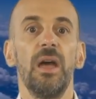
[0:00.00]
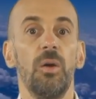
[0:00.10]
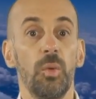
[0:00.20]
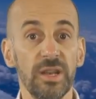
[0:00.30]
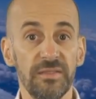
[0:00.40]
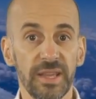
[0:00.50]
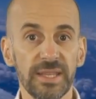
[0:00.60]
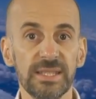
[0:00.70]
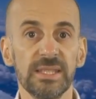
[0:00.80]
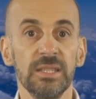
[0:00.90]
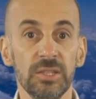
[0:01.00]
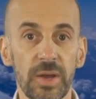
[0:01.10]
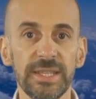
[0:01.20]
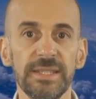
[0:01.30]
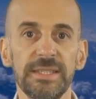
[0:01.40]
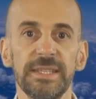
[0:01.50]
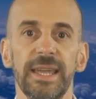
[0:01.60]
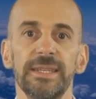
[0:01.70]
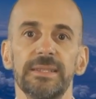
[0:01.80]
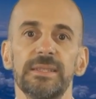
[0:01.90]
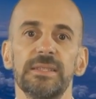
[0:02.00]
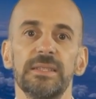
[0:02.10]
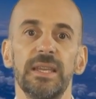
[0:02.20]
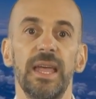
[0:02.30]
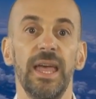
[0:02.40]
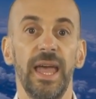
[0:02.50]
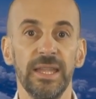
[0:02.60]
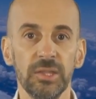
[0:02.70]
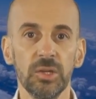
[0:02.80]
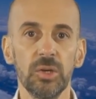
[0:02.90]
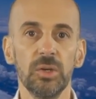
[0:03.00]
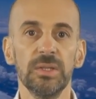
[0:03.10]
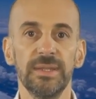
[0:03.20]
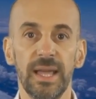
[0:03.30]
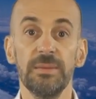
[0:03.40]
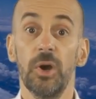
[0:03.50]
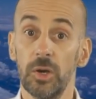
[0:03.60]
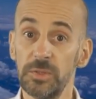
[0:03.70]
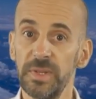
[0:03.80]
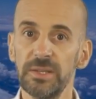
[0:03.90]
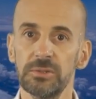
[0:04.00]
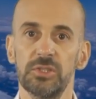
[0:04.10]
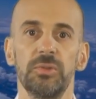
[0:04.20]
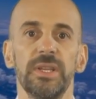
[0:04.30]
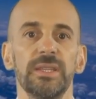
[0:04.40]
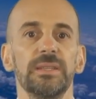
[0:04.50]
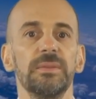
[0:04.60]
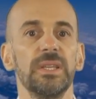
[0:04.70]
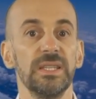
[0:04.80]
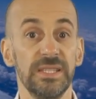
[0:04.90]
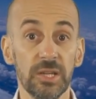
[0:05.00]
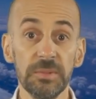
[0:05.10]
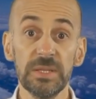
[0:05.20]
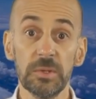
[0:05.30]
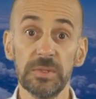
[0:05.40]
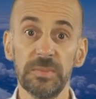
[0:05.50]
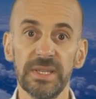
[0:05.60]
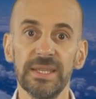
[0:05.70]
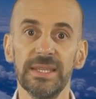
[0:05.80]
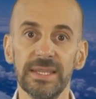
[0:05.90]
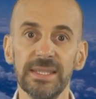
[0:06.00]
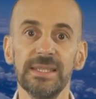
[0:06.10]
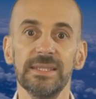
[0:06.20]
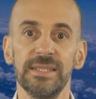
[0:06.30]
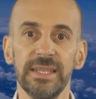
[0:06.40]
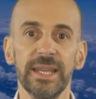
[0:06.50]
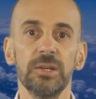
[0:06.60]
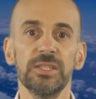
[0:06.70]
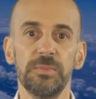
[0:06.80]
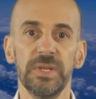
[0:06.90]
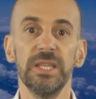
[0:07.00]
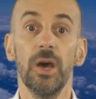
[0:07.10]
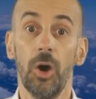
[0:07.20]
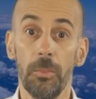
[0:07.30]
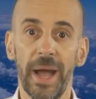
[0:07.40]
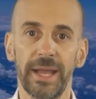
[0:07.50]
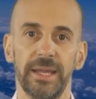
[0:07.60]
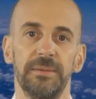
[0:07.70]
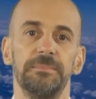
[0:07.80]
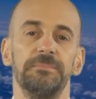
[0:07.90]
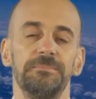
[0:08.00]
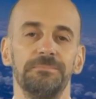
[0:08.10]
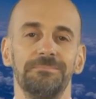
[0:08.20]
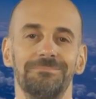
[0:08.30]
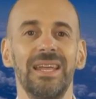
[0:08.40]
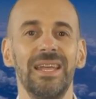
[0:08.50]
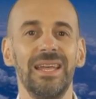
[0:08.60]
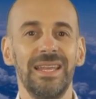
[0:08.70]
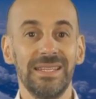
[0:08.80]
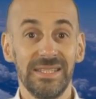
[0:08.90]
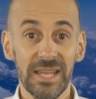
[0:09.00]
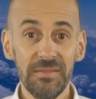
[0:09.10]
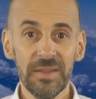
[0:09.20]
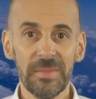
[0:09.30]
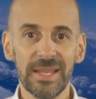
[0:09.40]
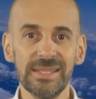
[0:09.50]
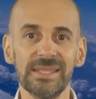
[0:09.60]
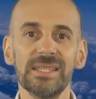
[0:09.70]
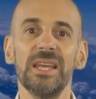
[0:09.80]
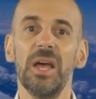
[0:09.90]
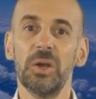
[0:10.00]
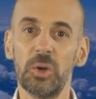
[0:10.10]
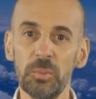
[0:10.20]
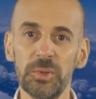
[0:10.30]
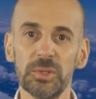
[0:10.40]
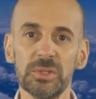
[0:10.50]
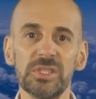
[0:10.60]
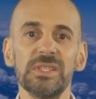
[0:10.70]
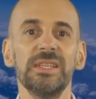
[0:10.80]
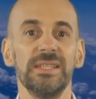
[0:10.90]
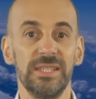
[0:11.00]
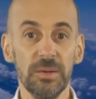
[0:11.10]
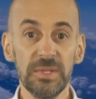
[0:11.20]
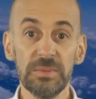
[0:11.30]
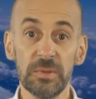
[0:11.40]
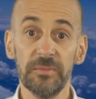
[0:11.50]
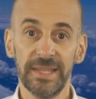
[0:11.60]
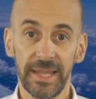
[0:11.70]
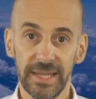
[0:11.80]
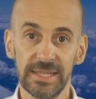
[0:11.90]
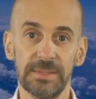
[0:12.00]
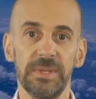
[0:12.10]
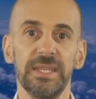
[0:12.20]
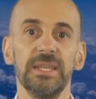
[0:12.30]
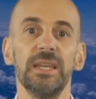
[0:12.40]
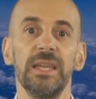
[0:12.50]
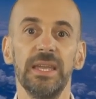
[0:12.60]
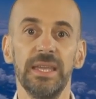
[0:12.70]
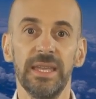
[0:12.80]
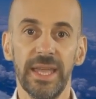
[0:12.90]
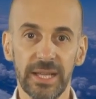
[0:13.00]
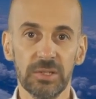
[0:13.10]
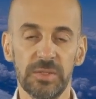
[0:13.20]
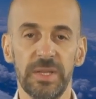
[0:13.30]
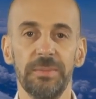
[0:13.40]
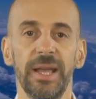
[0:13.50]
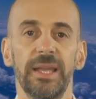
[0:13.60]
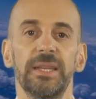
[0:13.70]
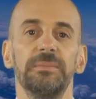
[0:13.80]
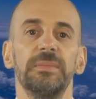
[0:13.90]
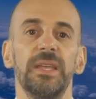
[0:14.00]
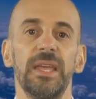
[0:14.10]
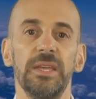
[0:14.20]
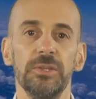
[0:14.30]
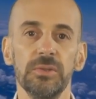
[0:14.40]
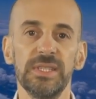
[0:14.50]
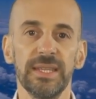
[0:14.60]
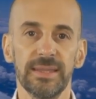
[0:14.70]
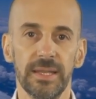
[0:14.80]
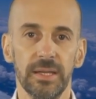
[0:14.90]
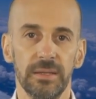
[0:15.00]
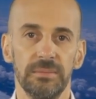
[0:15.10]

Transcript: When there is no ATC guidance and no time or speed constraint, the optimum speed is the econ speed or Mach. The FMS computes the optimum target speed, econ speed Mach, using the